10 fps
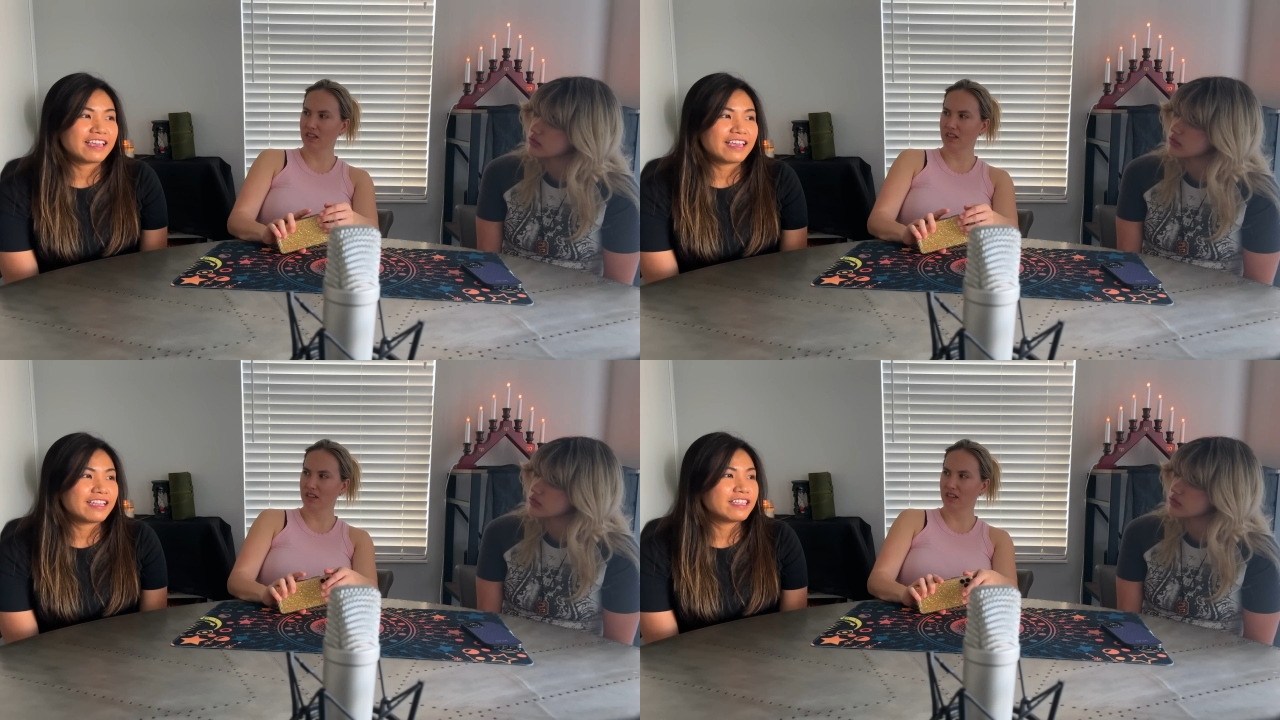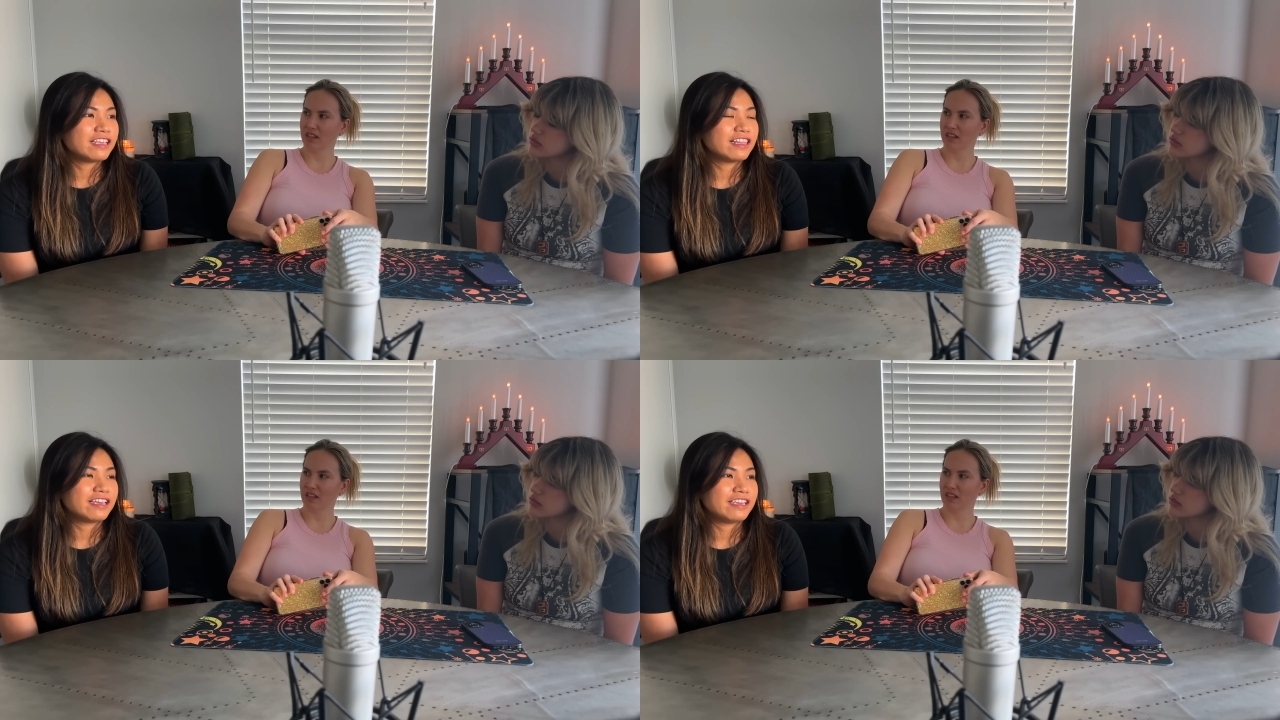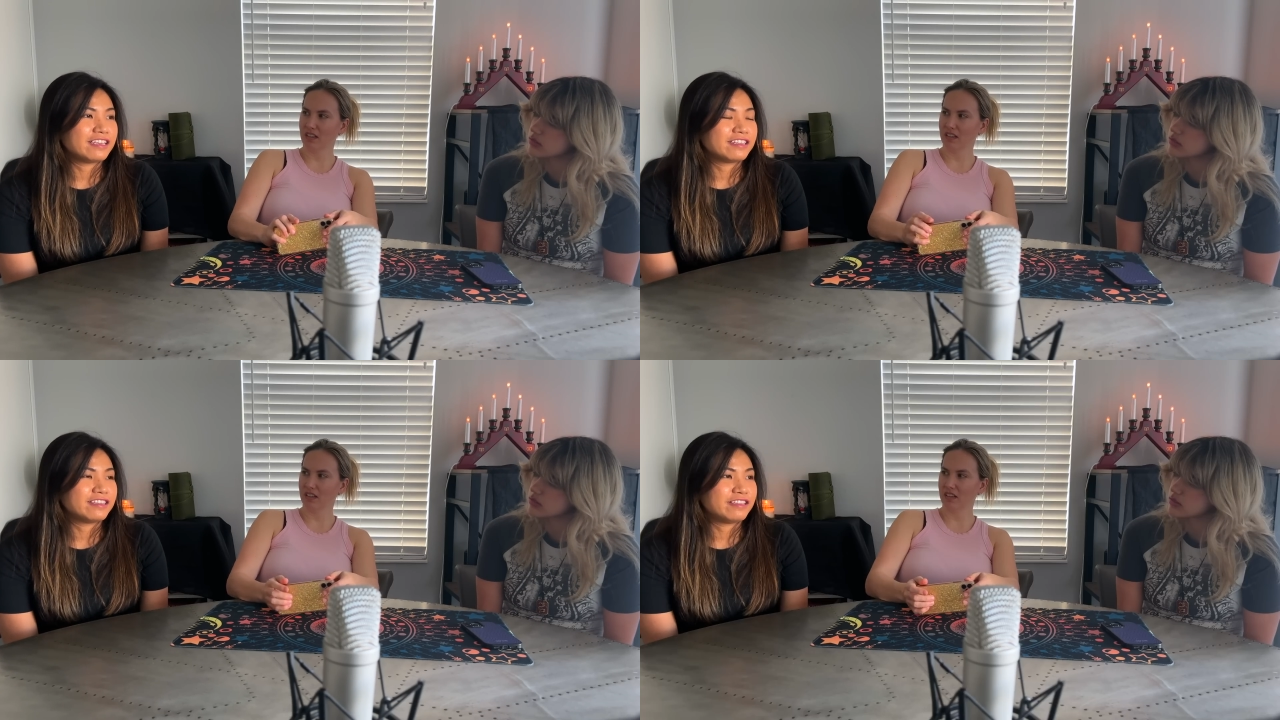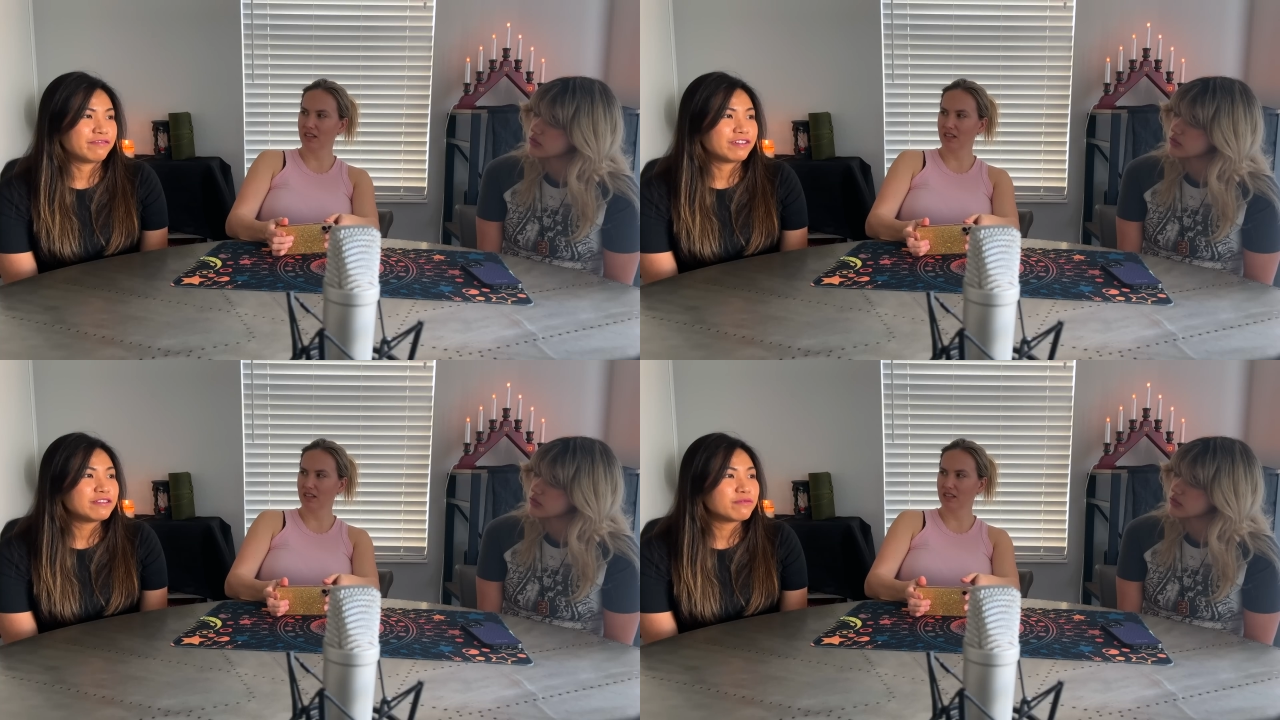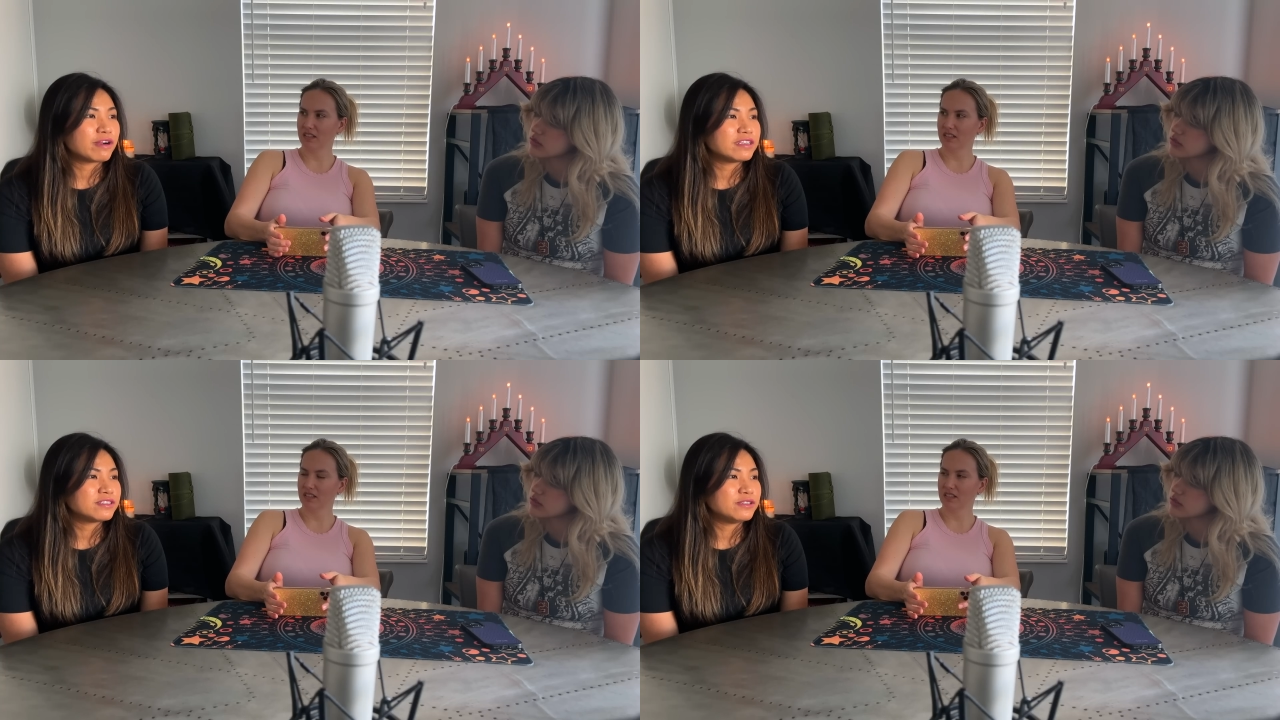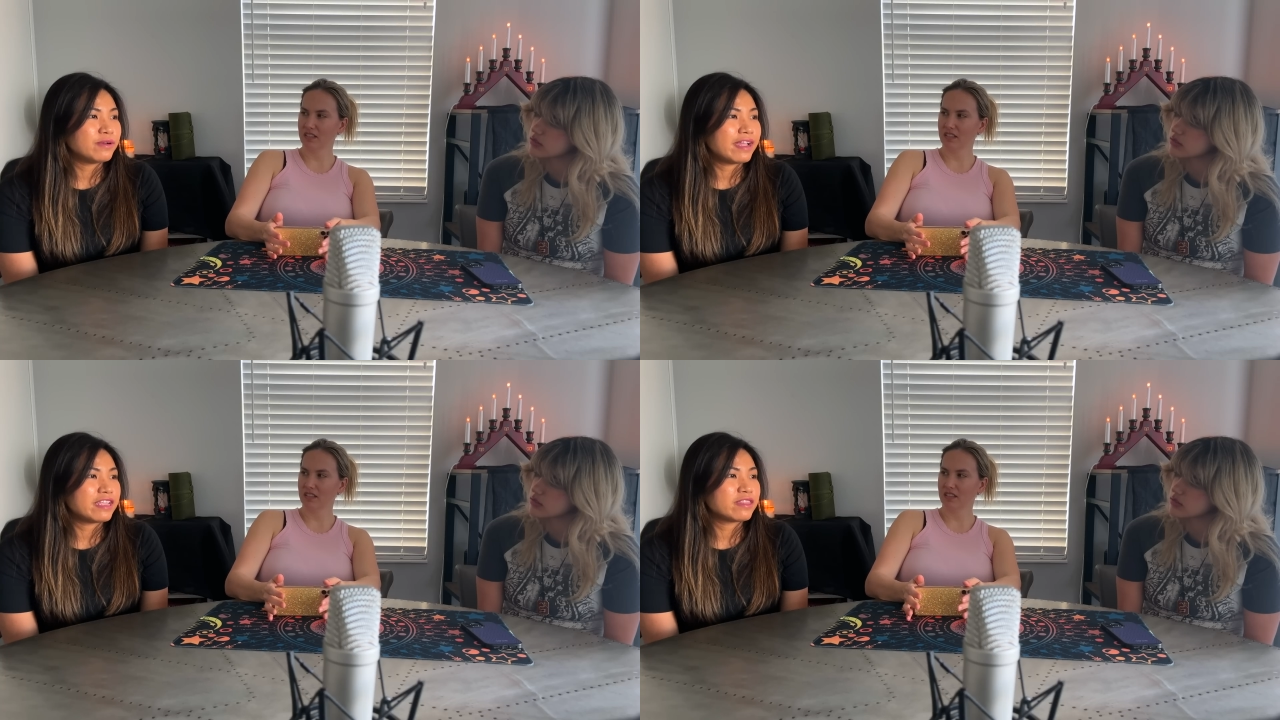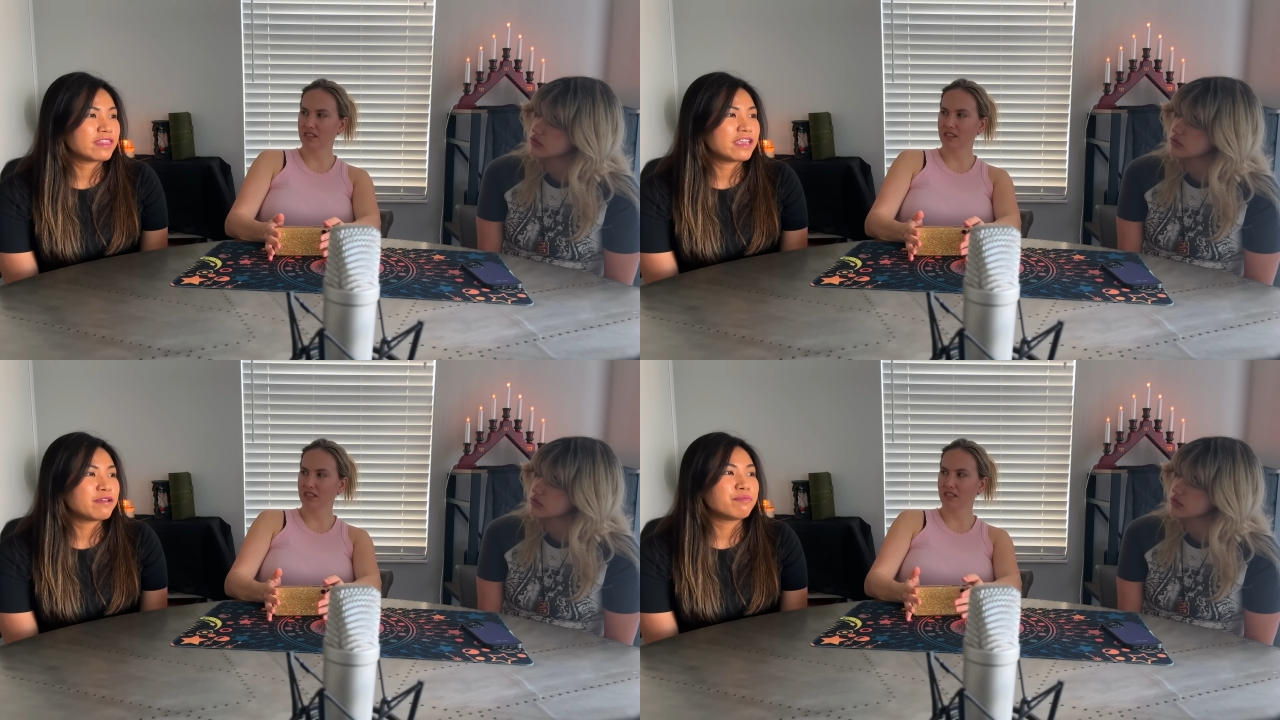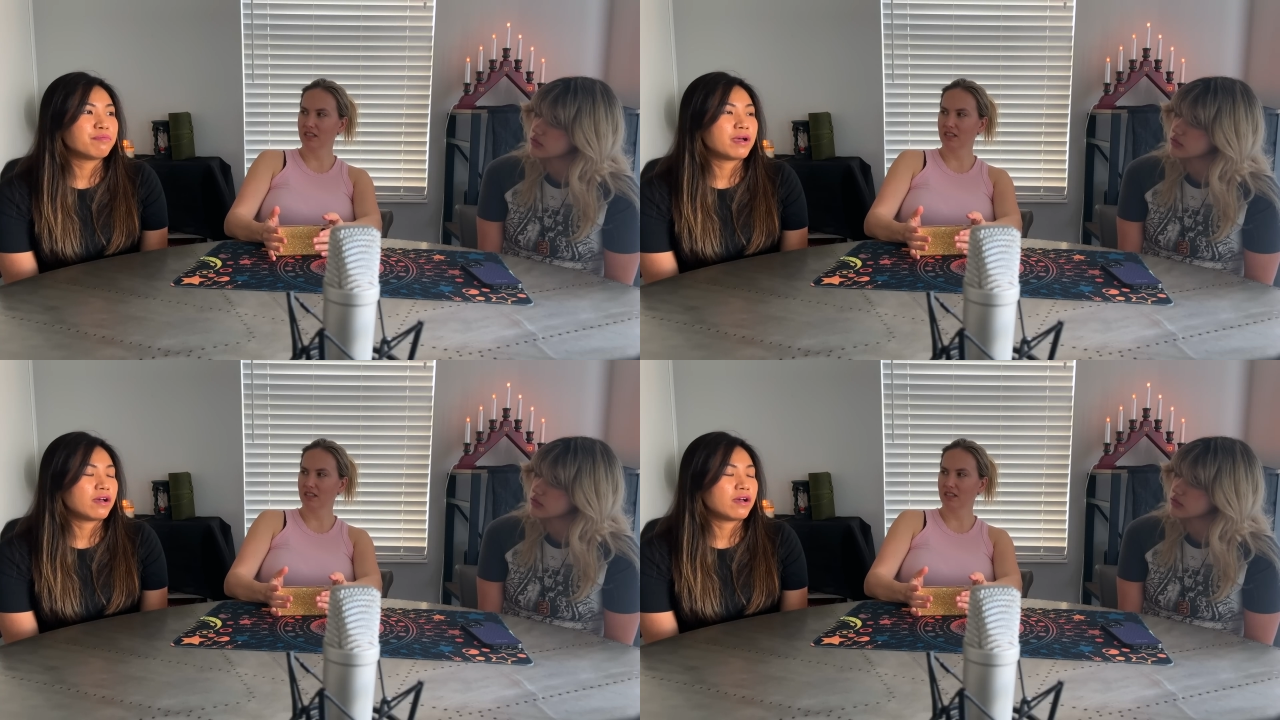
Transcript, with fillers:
Speaker 1: any like different rice do anything, but